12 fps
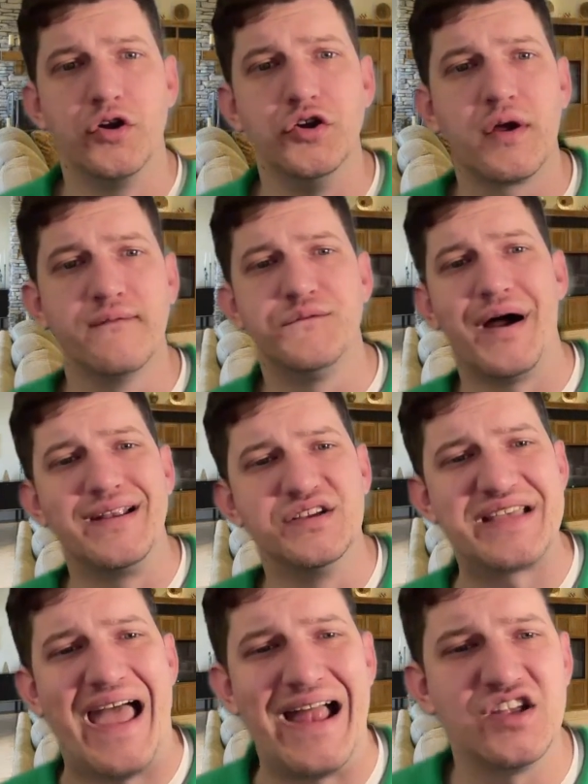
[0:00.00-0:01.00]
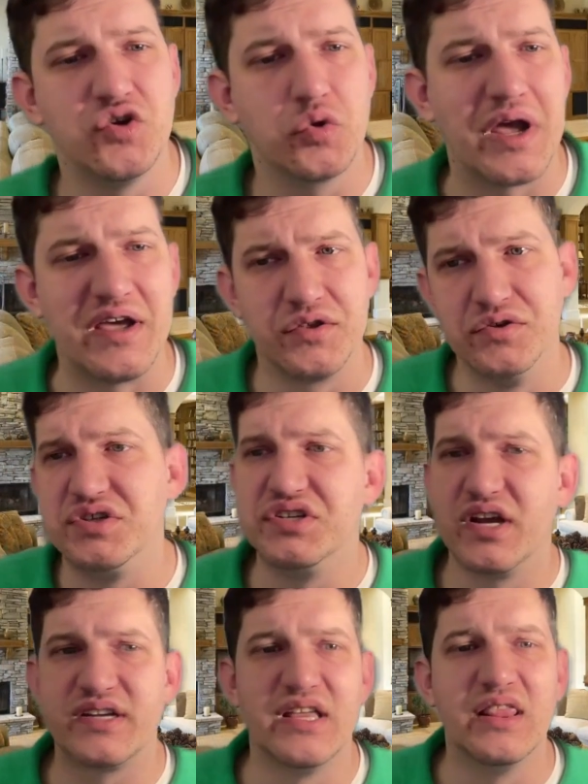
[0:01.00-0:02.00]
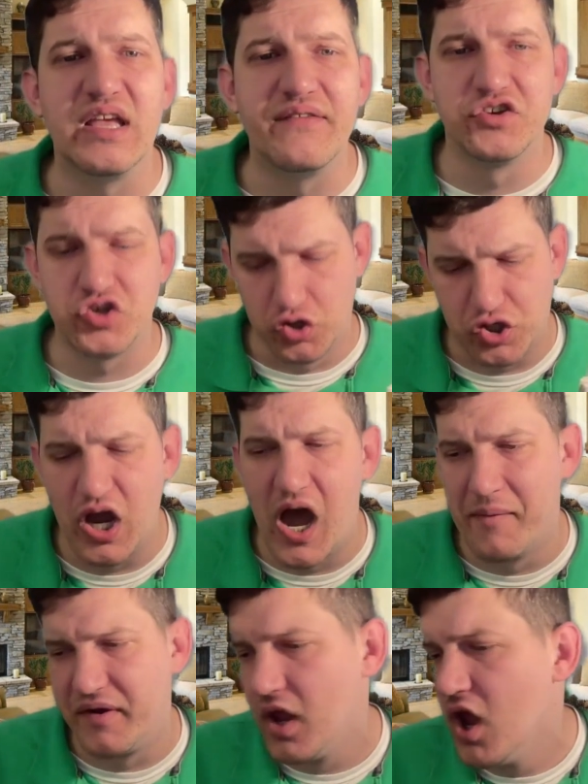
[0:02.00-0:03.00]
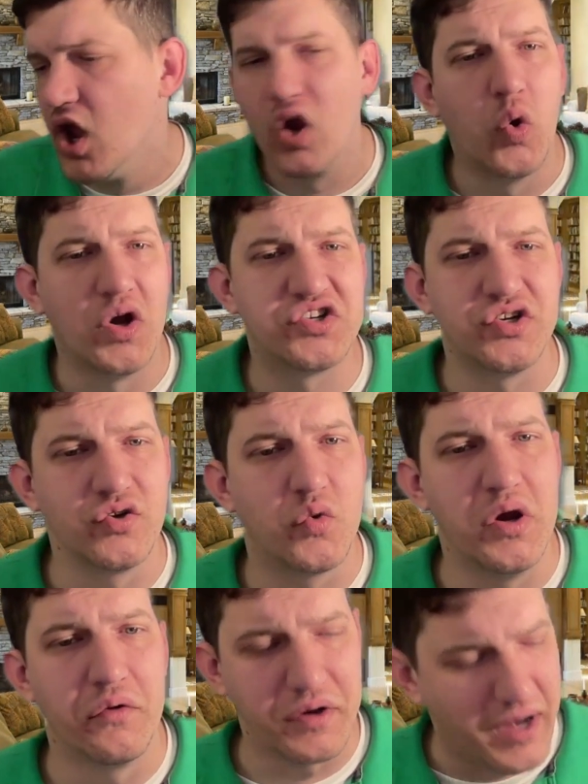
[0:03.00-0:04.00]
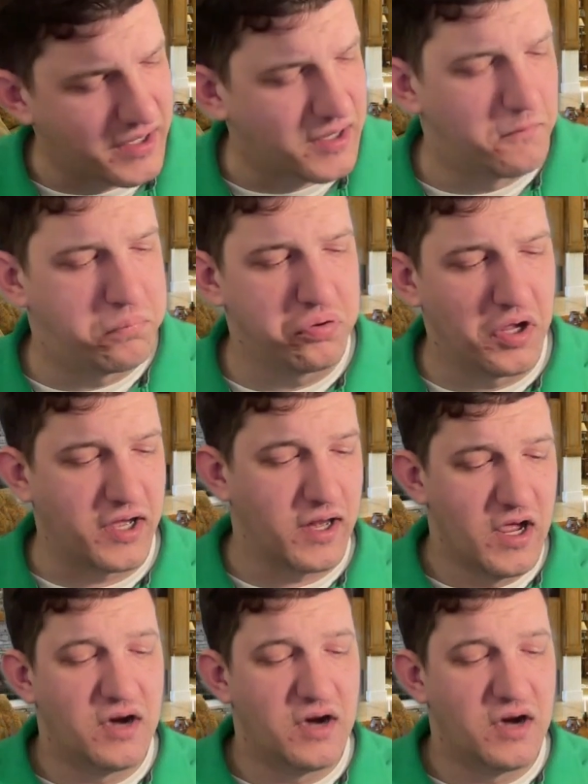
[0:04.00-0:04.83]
You can find us at Joe Gaither 6 and leave us your comment, question, query, and complaint.